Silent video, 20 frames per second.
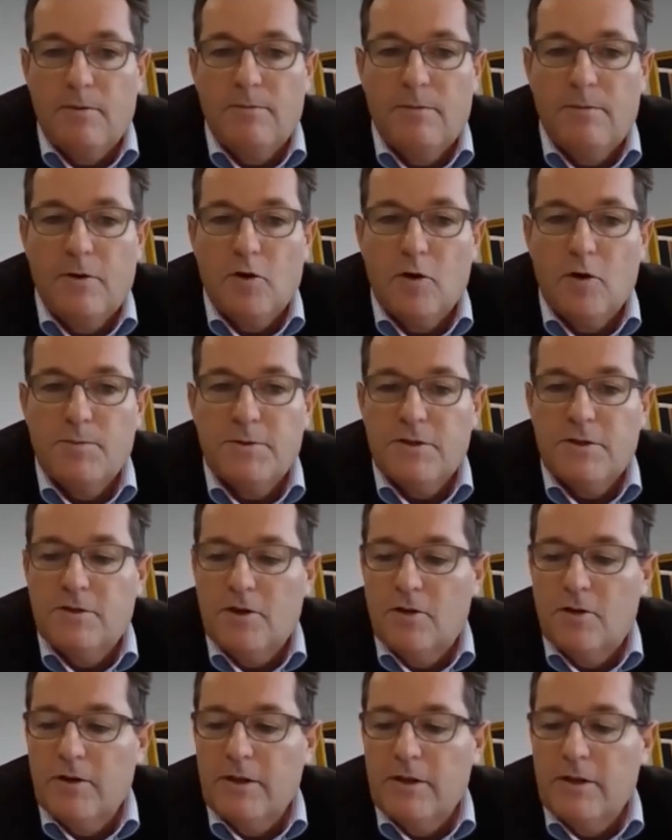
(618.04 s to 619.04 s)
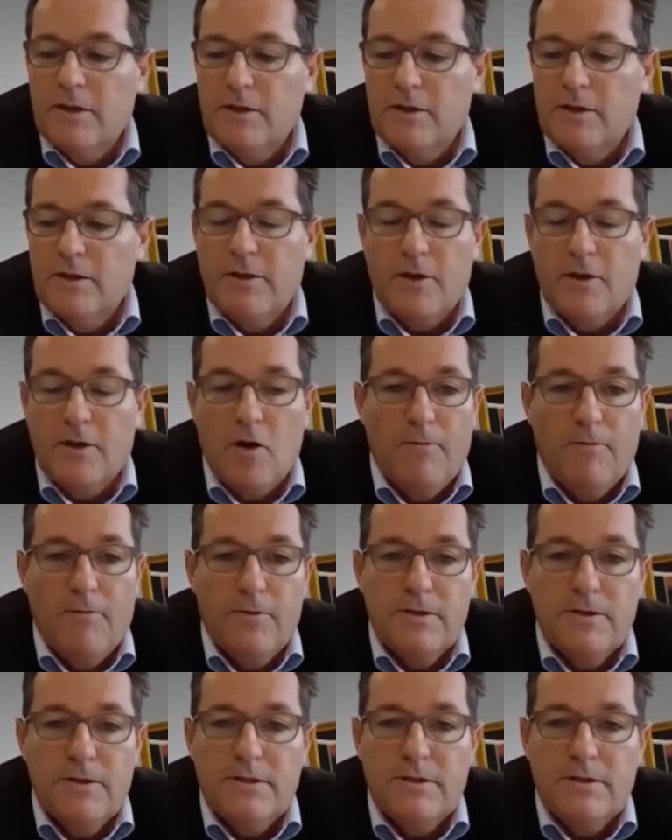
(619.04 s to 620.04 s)
groups during the
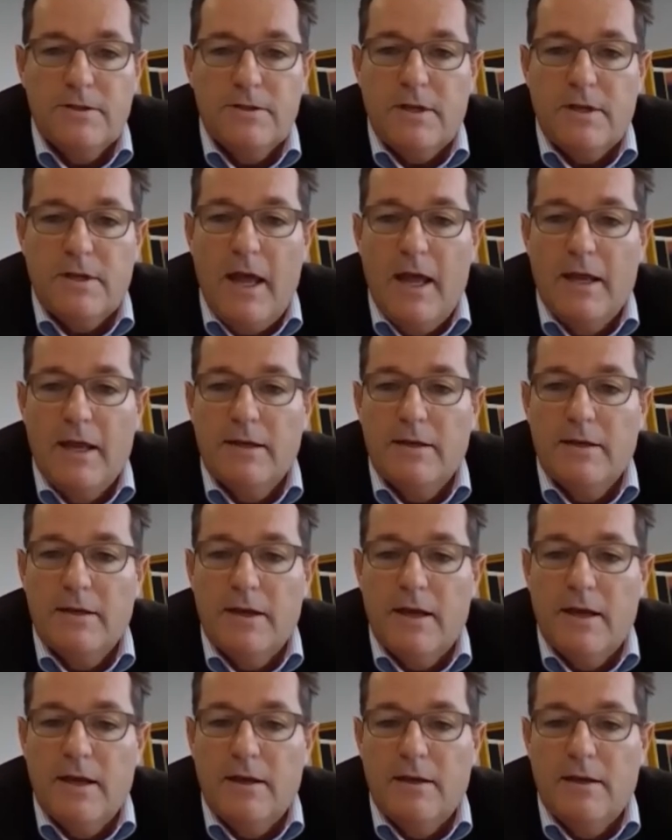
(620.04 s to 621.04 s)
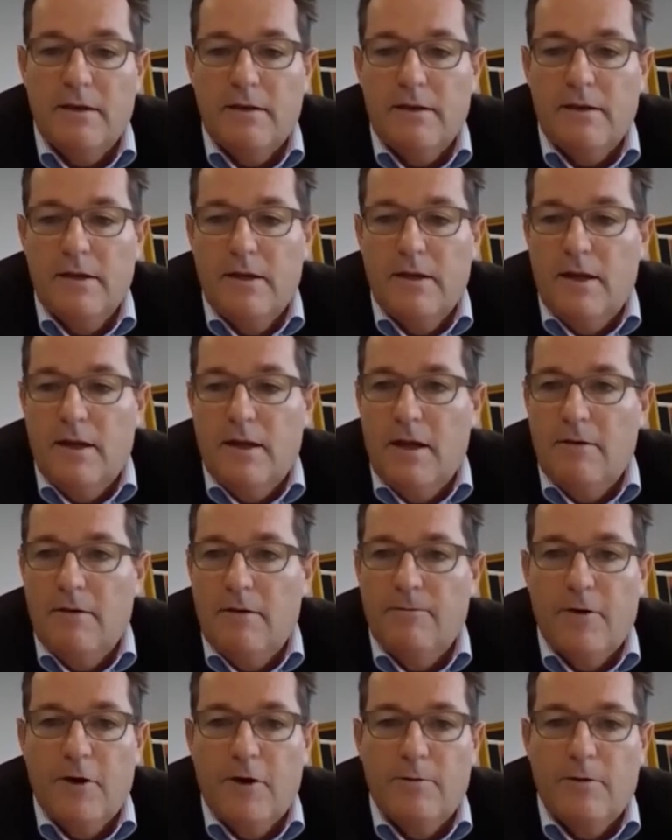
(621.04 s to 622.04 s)
conference, and
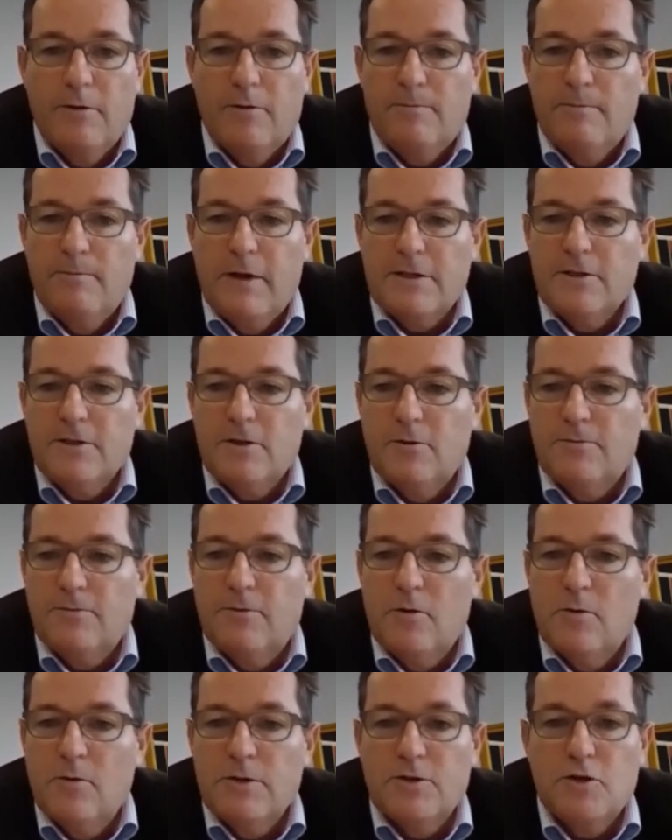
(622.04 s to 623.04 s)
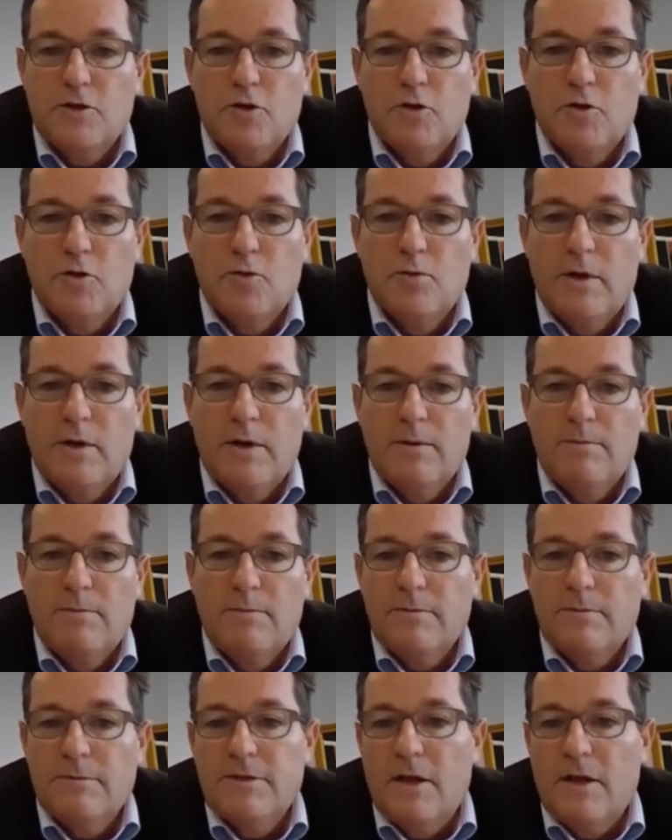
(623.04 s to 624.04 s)
very much look forward
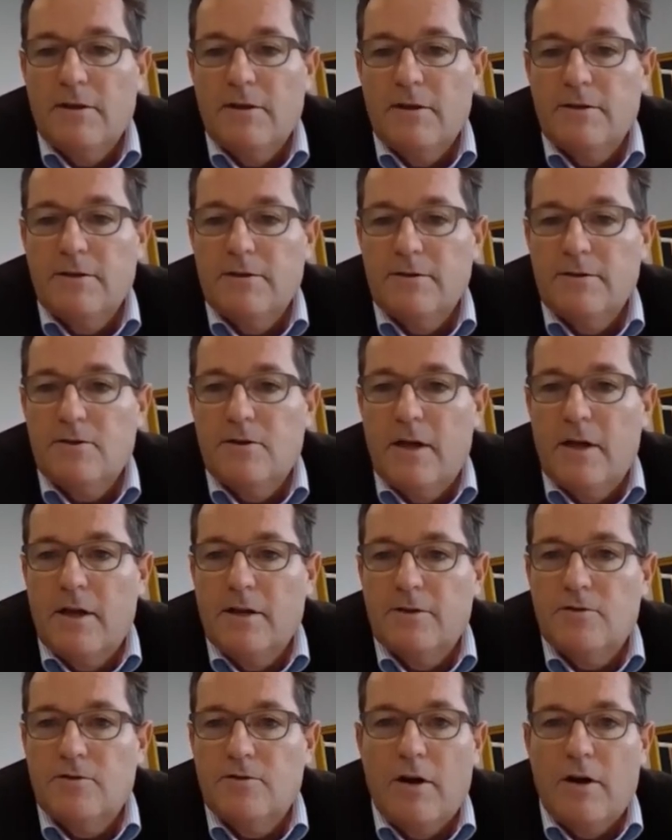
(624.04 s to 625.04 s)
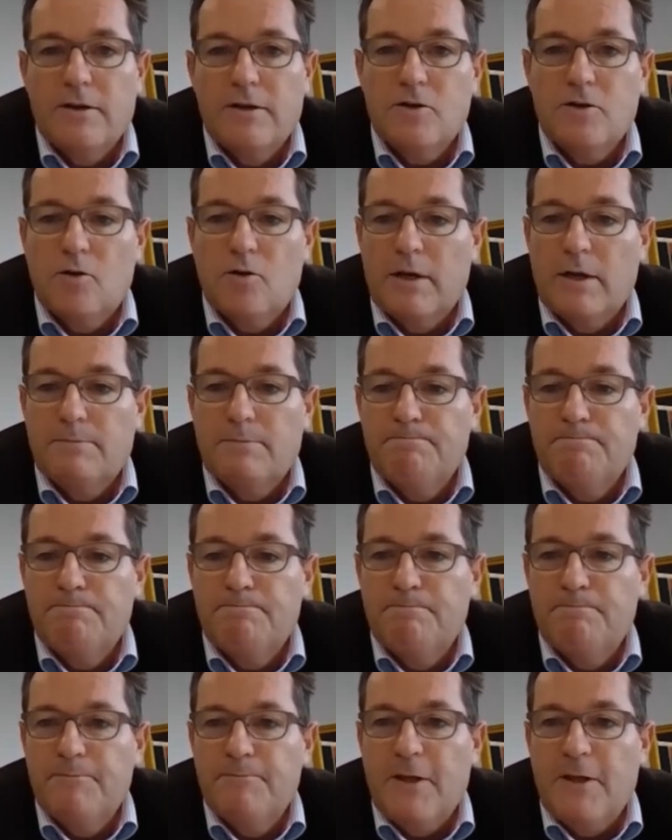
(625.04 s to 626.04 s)
to telling this Triton story.
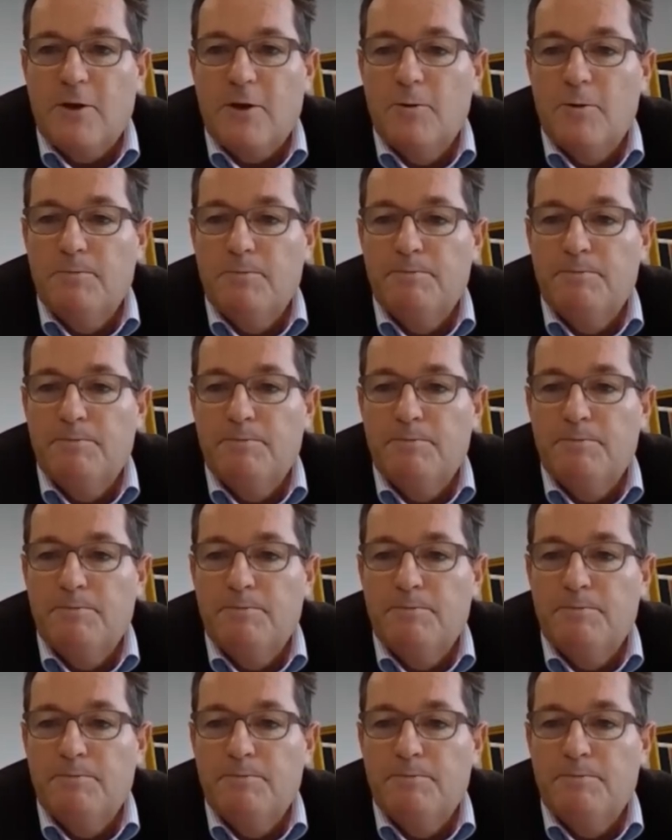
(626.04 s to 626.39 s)
Thank you.